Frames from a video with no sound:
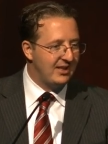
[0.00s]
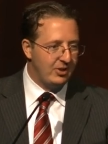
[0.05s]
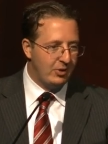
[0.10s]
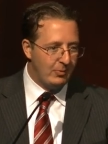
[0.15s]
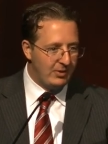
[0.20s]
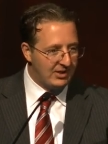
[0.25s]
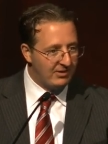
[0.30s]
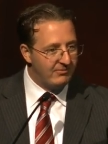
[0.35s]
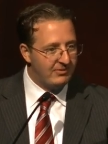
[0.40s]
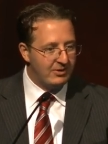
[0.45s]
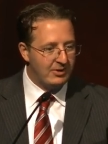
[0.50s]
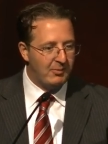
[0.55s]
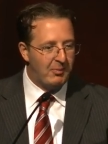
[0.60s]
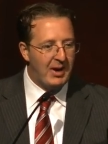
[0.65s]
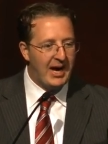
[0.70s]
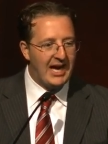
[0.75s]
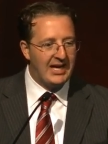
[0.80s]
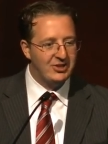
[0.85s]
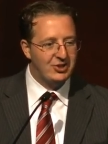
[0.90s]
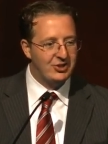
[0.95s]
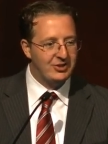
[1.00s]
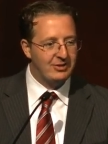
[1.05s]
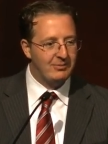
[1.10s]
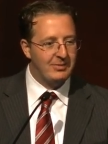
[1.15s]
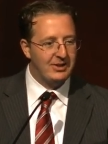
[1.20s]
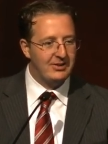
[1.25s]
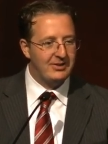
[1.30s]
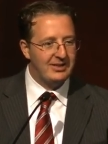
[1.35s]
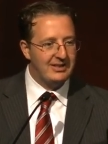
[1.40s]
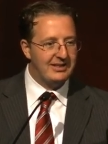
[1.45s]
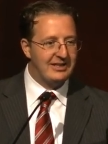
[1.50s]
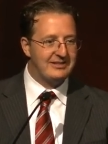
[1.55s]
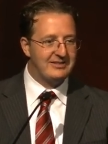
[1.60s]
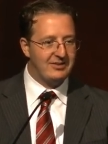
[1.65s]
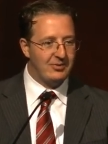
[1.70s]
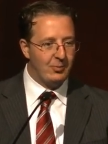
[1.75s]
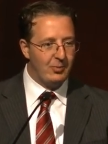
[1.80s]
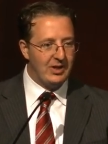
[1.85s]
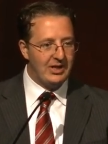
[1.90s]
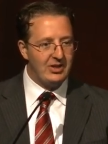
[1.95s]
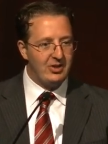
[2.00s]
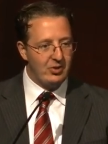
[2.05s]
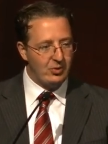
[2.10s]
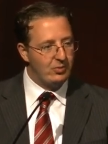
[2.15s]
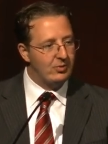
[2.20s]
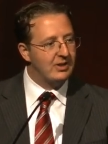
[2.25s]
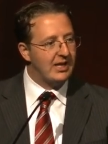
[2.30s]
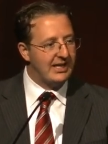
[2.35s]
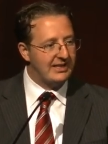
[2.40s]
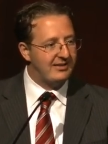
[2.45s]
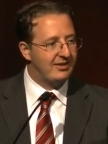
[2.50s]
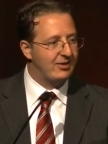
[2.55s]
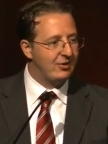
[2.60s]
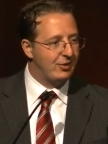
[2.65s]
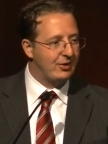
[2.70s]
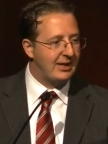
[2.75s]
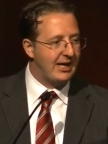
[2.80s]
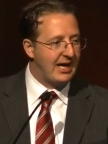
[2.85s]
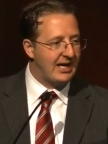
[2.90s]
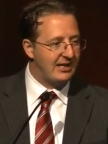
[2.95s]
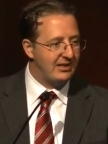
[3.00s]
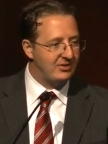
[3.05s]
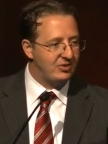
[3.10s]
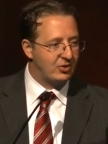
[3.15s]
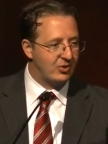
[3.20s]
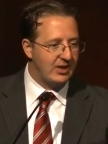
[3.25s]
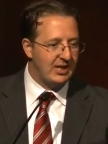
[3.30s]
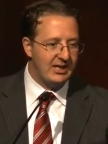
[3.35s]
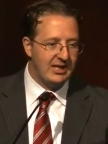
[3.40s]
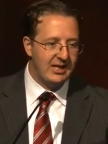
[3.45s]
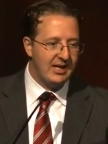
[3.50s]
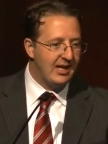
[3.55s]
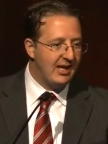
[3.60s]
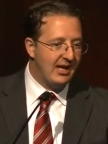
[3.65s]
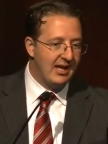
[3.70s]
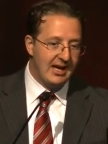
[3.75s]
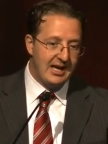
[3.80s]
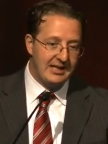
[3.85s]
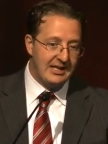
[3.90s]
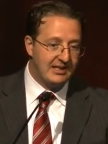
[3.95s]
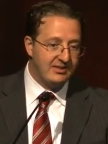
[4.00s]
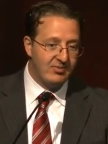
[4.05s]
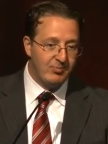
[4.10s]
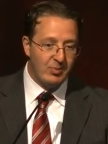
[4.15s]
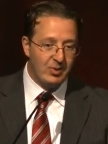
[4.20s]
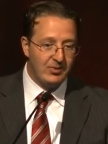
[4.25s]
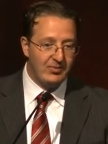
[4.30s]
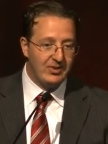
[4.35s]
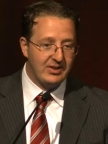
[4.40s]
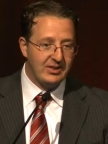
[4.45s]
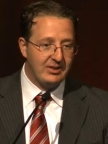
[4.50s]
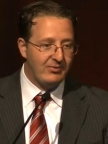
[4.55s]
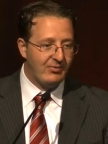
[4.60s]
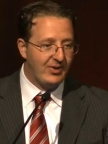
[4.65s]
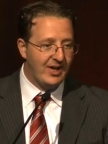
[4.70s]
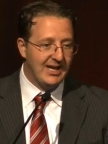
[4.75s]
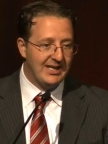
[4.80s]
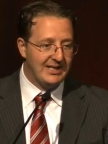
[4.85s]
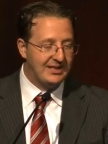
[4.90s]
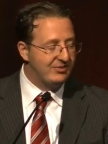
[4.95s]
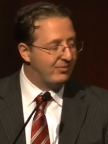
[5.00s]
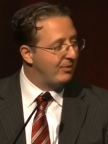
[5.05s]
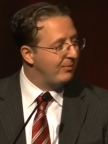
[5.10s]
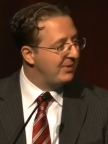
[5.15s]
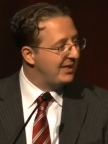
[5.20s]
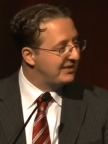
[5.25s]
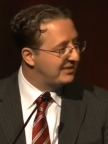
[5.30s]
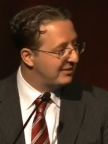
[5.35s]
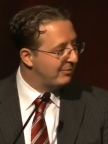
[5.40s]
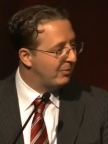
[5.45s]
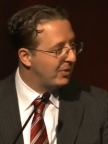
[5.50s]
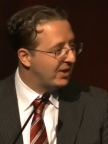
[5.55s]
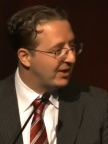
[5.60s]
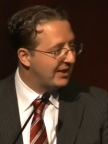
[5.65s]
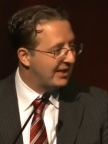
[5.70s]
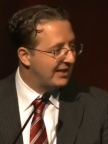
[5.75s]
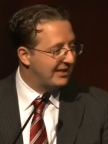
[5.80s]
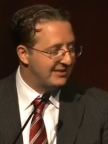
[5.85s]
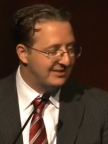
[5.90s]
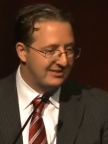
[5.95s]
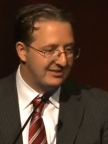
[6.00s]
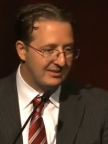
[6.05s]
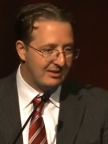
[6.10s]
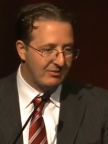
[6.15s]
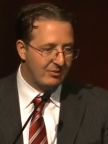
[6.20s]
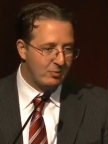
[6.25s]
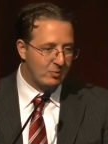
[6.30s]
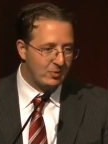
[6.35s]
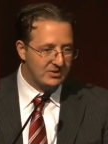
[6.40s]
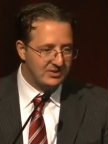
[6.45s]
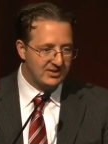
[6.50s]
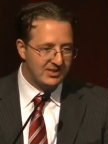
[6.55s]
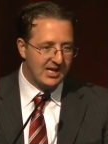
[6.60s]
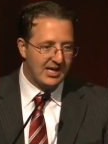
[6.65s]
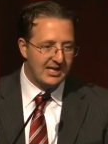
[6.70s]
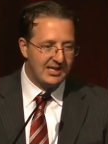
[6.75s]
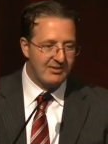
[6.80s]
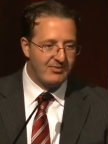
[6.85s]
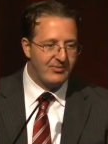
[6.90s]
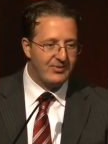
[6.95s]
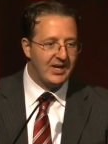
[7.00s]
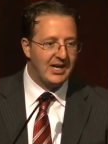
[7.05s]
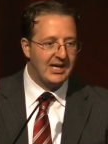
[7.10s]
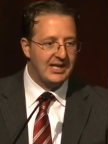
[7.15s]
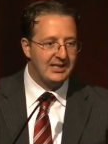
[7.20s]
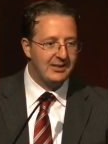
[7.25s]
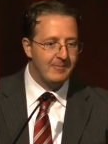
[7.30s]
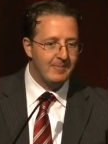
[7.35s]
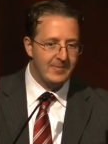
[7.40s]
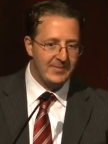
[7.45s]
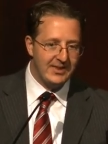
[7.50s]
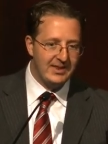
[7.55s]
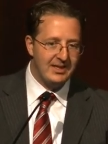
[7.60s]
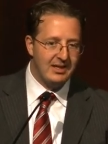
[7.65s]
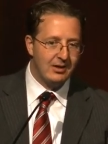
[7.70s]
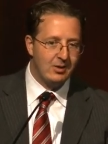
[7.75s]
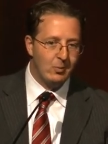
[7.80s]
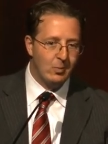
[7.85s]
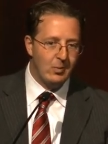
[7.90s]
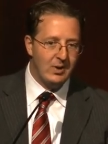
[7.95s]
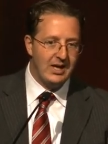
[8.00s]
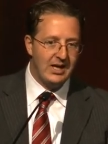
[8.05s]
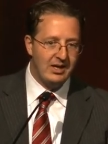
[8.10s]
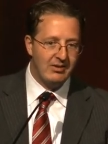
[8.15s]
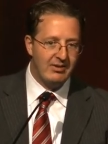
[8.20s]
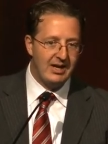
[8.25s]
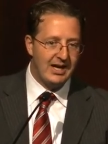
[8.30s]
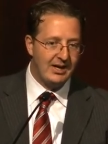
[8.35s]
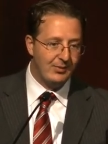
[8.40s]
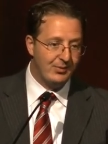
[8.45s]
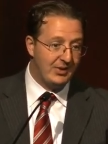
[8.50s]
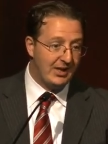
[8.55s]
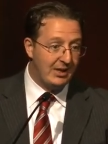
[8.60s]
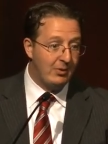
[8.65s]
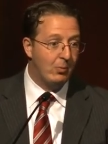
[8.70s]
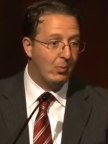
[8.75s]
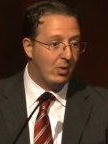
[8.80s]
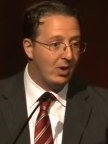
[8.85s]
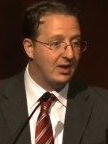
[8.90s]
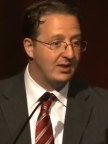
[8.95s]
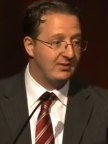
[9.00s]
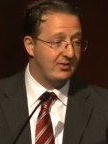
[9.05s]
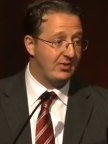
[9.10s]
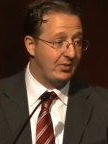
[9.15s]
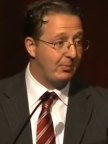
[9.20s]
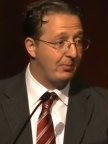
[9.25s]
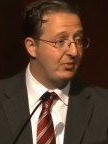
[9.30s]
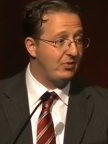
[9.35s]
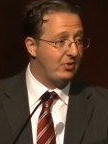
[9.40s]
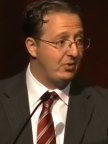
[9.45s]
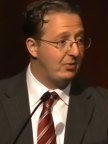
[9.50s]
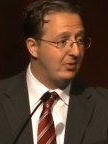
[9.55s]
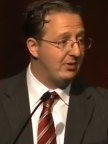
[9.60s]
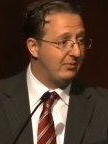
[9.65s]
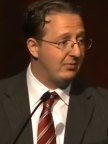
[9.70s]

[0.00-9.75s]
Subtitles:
you become very passionate about it. That's the way you like to look at it and trade it. And that's perfectly fine. That's what makes a market, is everyone's got to find their way of how they want to do